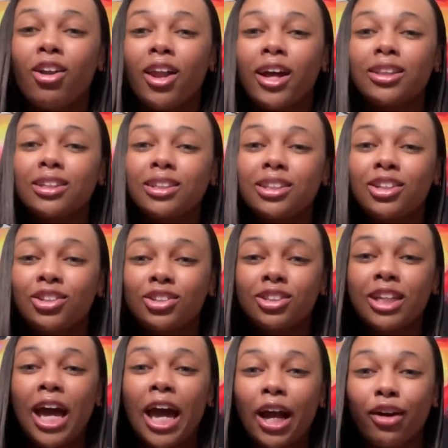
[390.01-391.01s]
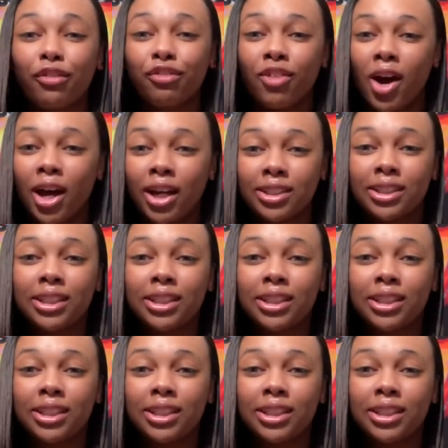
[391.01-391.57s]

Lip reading: like the little sacrifice